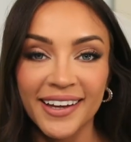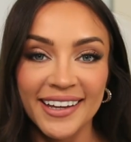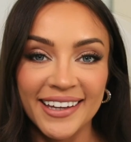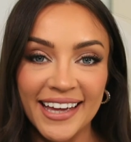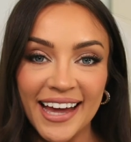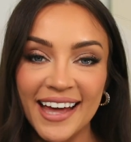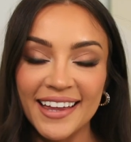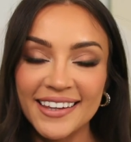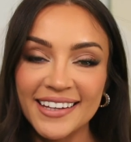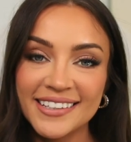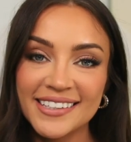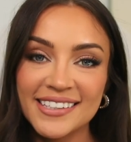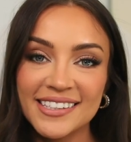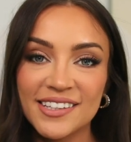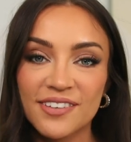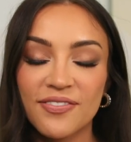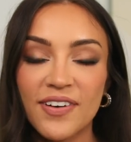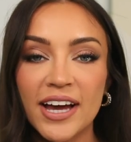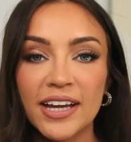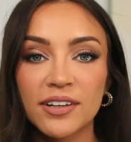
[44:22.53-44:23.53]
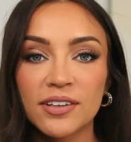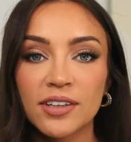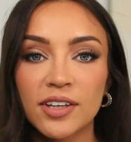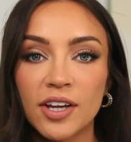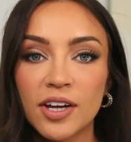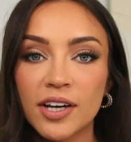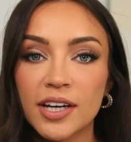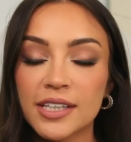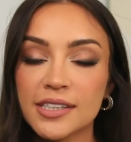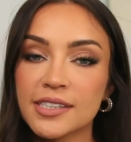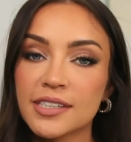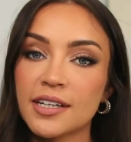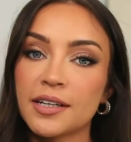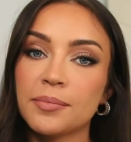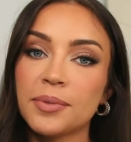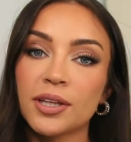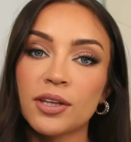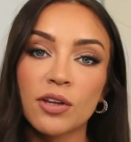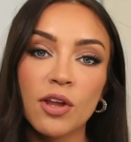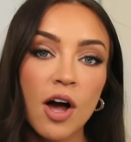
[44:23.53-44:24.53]
yeah, this is the final look. It's going to
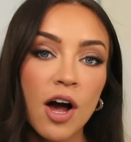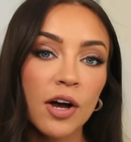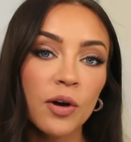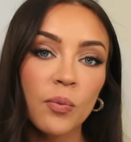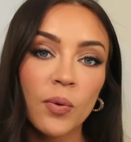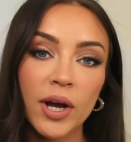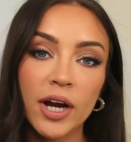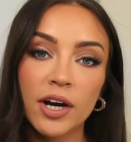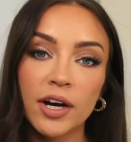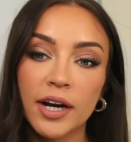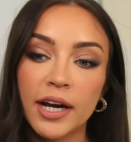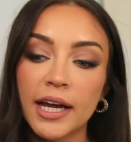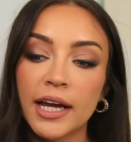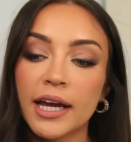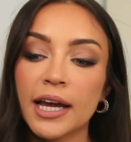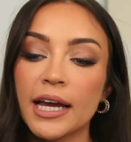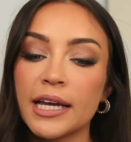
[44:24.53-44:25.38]
be long wearing.